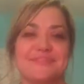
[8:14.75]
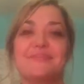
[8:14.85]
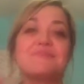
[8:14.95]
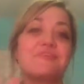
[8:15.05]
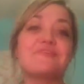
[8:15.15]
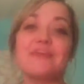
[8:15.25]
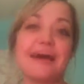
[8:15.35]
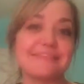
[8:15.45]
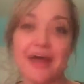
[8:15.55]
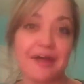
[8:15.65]
so you've
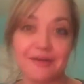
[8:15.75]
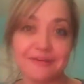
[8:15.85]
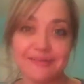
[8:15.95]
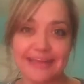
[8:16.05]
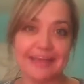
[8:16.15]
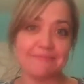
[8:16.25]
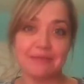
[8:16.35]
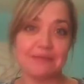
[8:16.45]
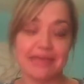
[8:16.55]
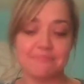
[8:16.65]
lost not all your weight yet,
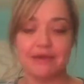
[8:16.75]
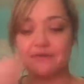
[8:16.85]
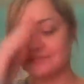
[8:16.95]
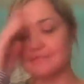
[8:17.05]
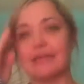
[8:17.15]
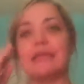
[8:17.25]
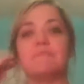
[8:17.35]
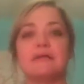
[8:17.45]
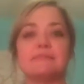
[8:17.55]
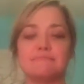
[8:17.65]
maybe 8 pounds in 8
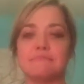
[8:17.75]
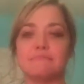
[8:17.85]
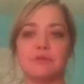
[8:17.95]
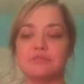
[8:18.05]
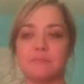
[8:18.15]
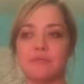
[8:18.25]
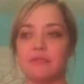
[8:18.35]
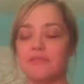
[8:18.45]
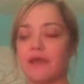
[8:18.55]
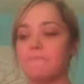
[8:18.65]
months or something
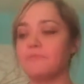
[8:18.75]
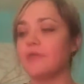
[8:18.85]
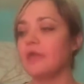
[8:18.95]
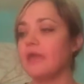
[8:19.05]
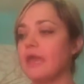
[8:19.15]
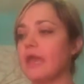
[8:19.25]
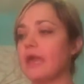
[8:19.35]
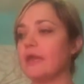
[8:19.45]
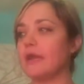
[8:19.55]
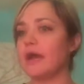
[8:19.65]
like that.
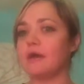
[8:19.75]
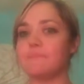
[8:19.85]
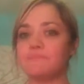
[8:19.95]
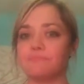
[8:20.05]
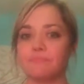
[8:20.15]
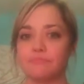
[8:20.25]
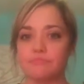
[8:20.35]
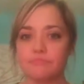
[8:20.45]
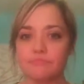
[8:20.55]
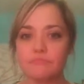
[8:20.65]
And
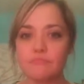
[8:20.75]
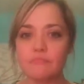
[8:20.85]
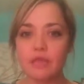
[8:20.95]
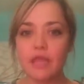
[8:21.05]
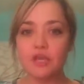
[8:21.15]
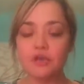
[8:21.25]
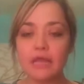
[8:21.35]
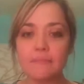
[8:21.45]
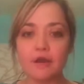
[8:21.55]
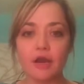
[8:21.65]
your
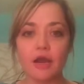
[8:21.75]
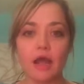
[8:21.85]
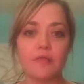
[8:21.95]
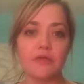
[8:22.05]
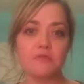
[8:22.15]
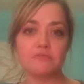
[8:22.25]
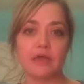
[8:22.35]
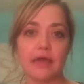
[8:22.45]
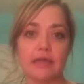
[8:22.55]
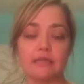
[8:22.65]
neighbor on the other
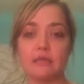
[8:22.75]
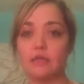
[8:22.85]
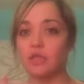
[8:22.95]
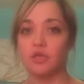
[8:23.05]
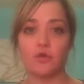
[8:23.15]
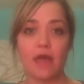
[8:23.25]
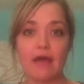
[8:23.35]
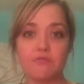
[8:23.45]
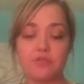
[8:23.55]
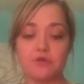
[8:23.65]
side,
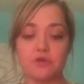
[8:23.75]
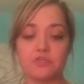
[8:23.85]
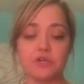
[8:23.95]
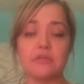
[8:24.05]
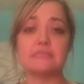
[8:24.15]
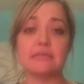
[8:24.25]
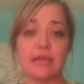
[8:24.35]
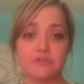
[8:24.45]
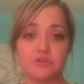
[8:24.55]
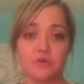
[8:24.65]
halfway through your journey
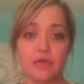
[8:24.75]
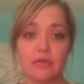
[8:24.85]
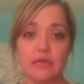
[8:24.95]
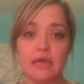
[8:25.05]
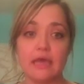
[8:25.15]
decides to join.